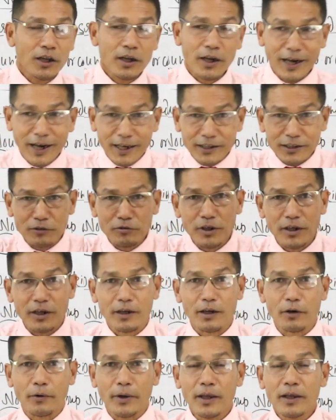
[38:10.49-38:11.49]
collection to
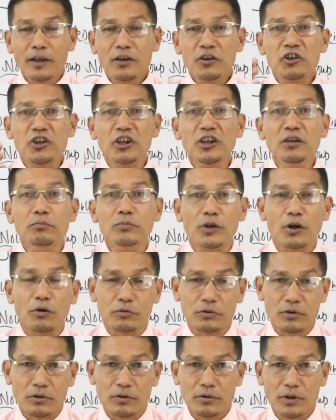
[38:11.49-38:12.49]
the team
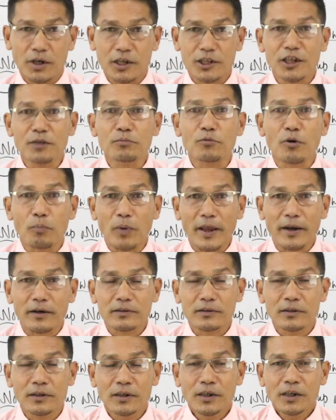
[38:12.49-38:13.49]
go through, a team of
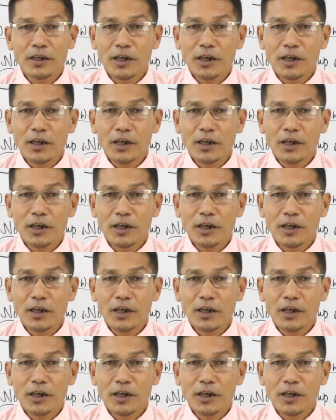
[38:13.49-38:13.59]
players.